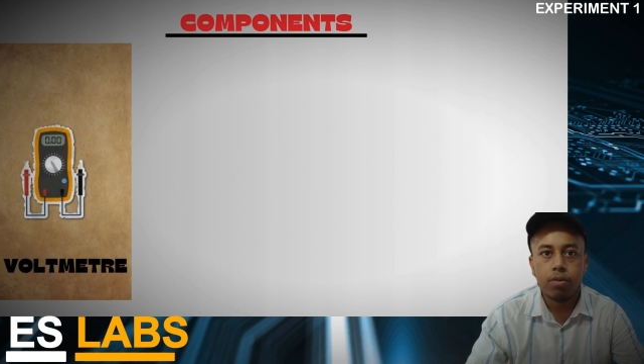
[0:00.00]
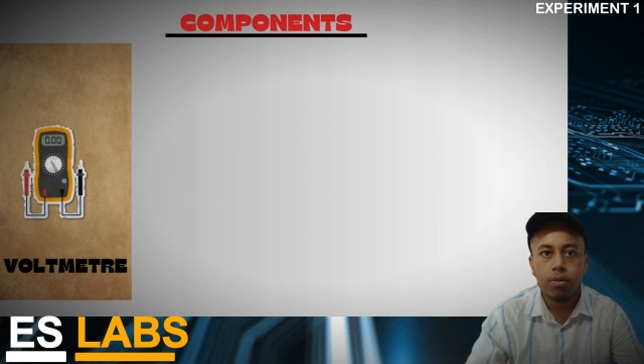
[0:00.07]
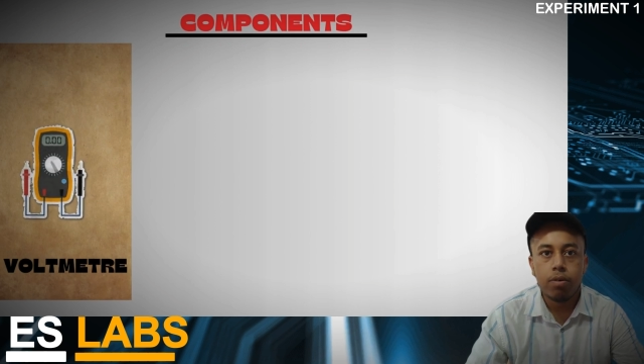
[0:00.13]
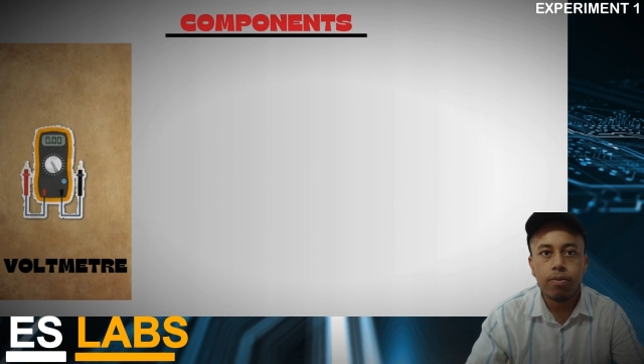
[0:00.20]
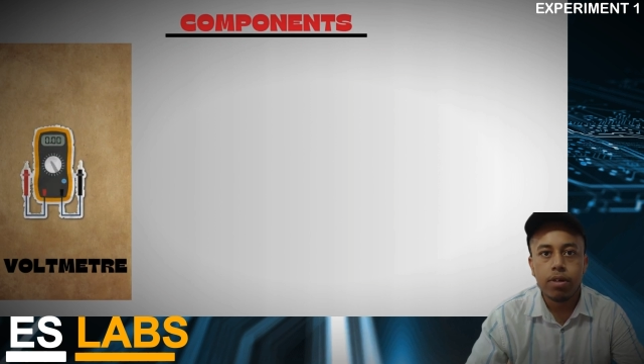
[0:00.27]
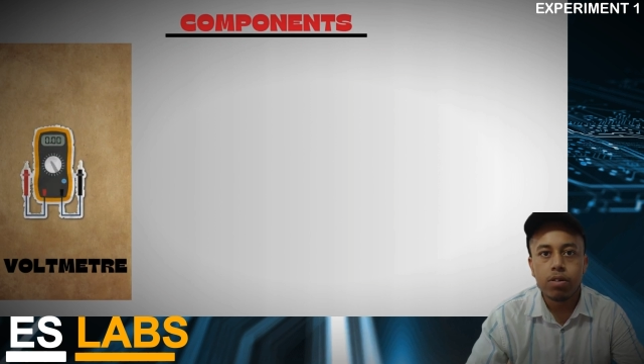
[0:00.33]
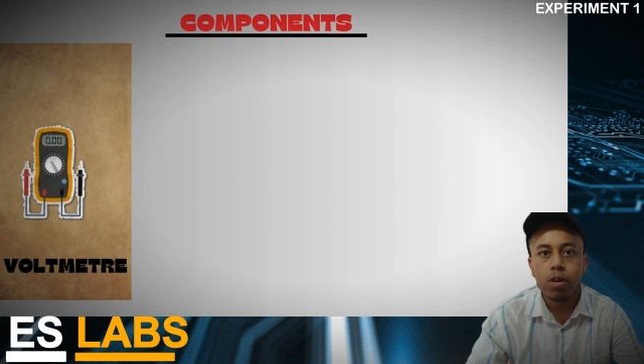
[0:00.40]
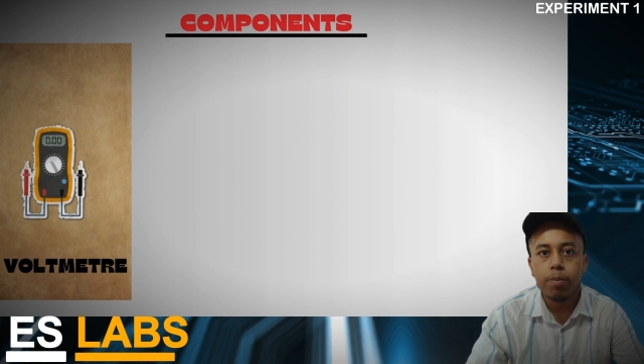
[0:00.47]

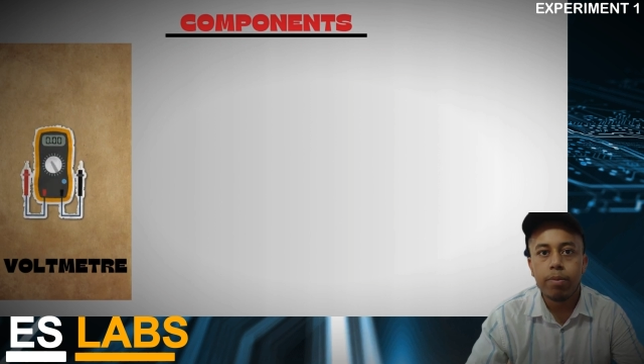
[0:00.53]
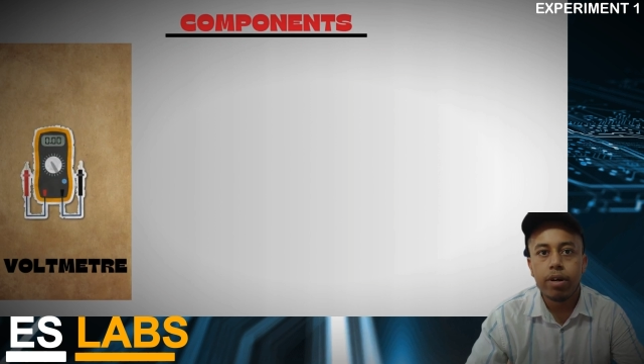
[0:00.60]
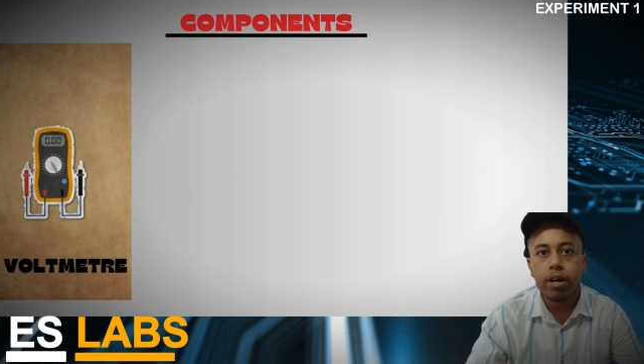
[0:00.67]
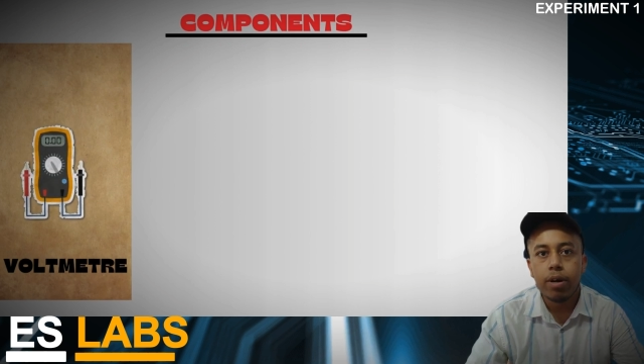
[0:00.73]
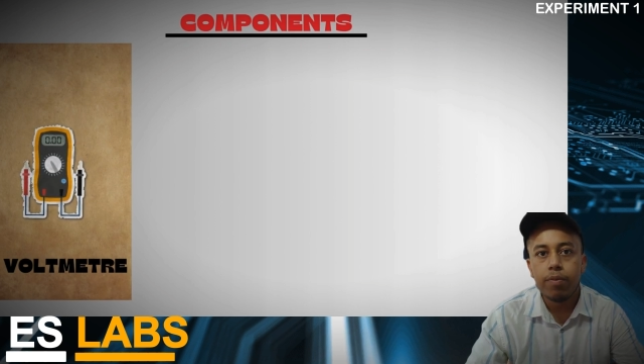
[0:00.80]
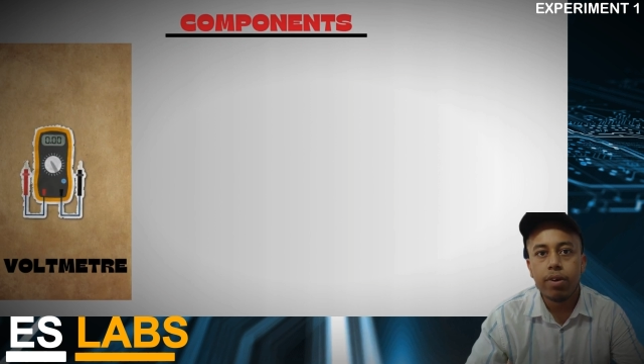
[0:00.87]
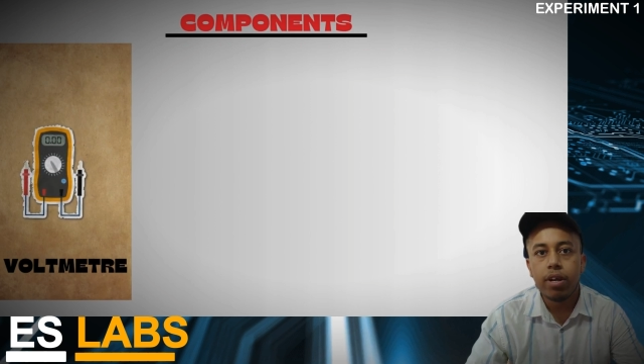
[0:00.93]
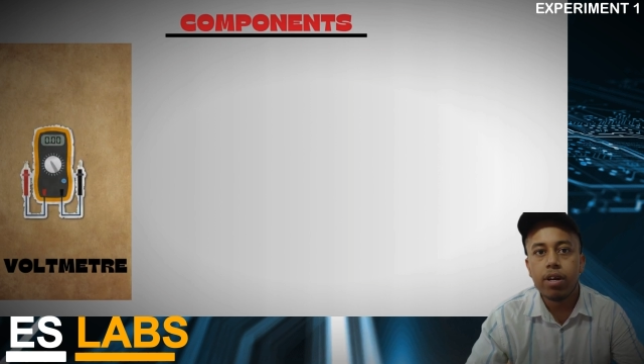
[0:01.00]
so the first
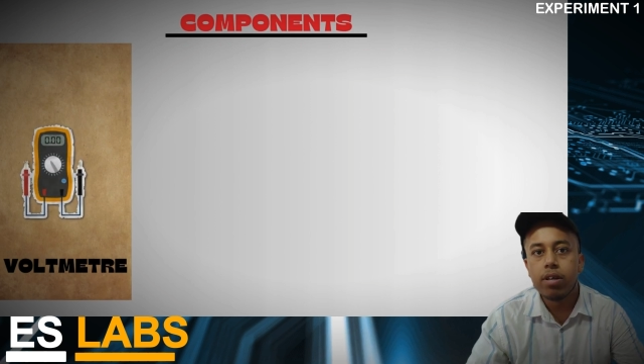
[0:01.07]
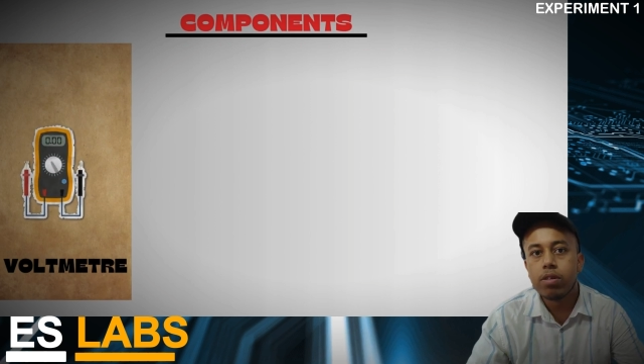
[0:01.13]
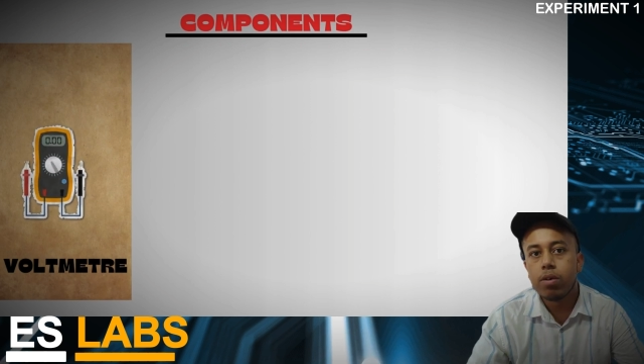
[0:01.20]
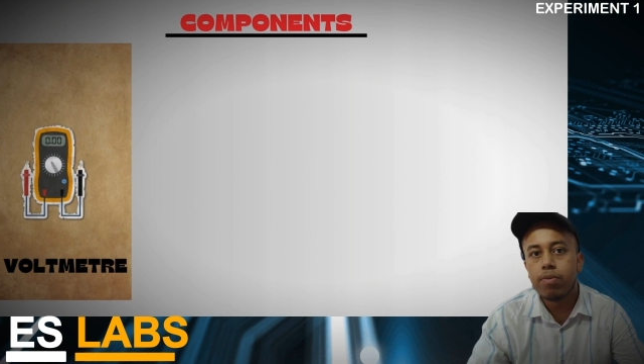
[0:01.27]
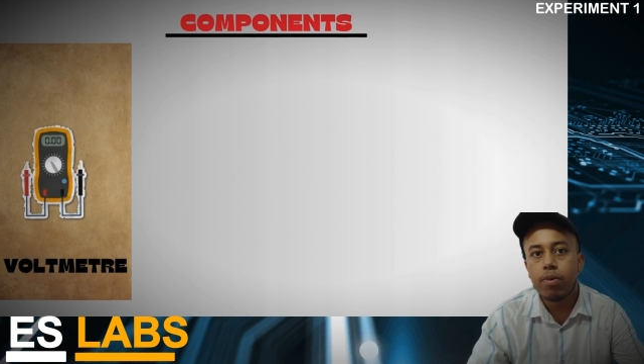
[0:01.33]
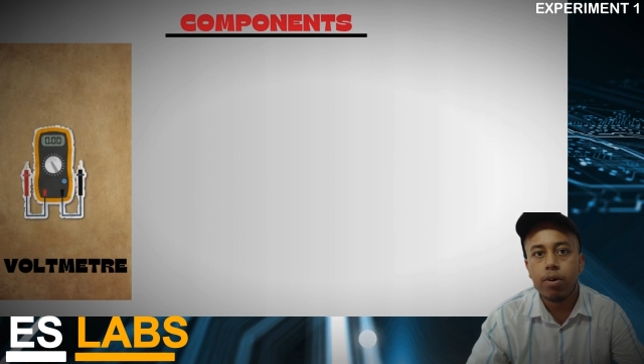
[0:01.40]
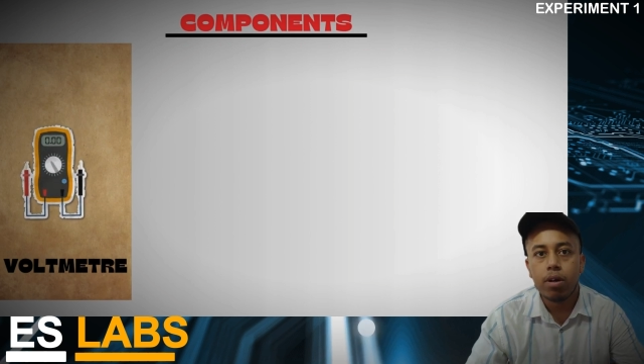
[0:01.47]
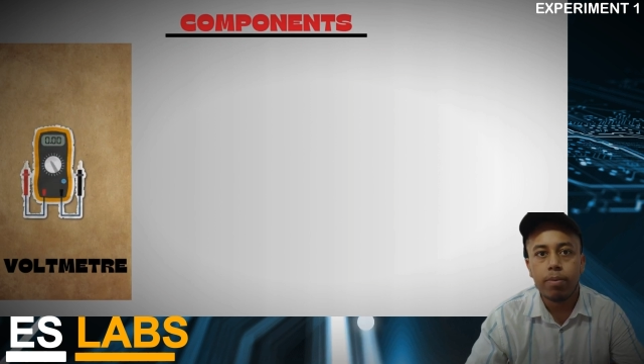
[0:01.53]
component that we need
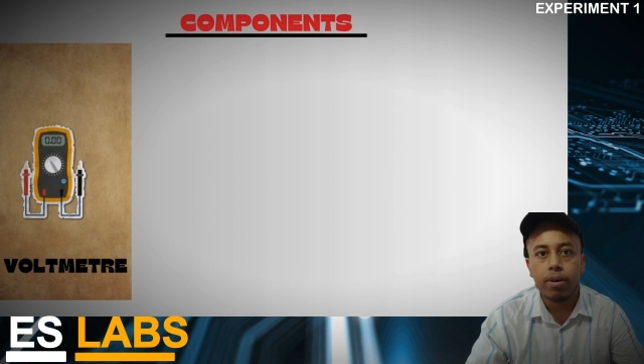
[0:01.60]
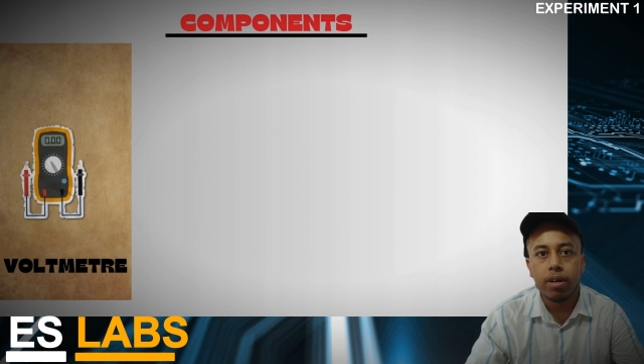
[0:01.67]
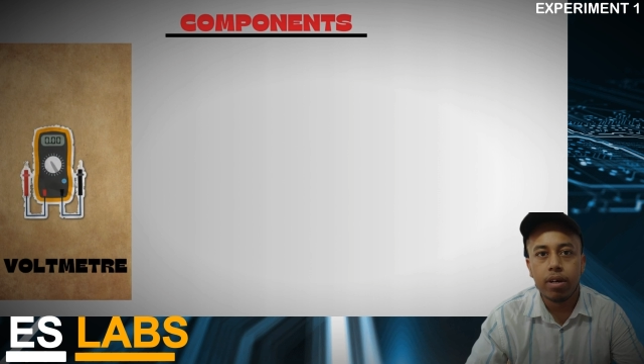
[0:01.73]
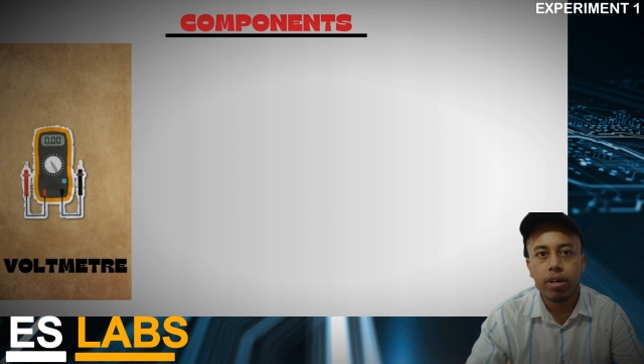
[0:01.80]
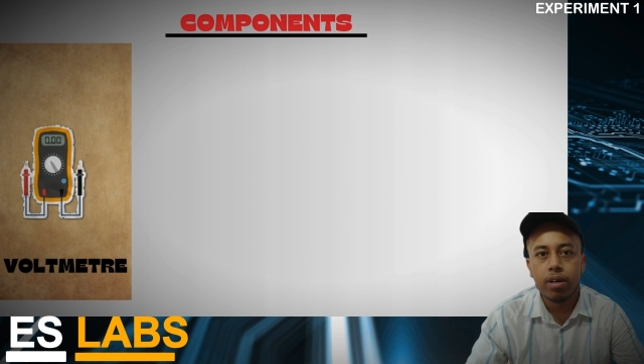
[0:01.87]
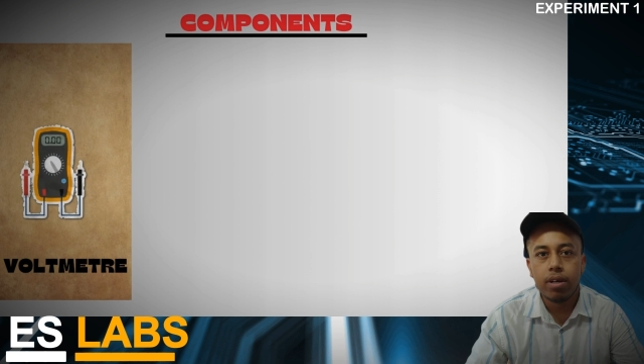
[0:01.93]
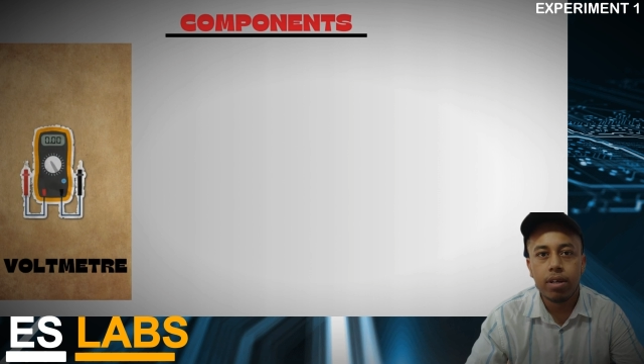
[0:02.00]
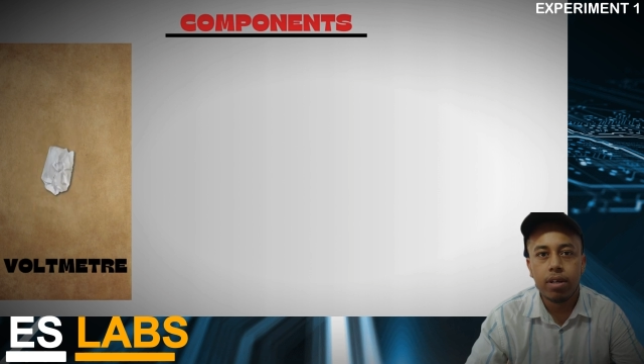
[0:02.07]
is the
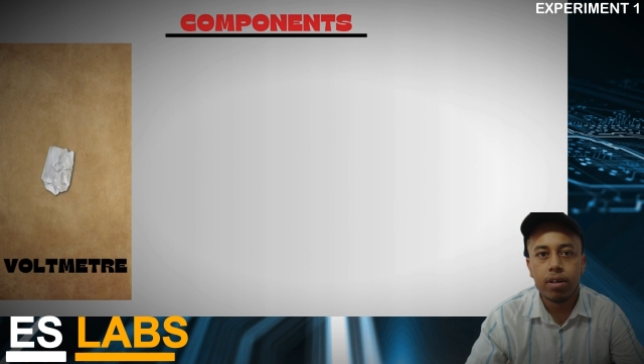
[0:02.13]
voltmeter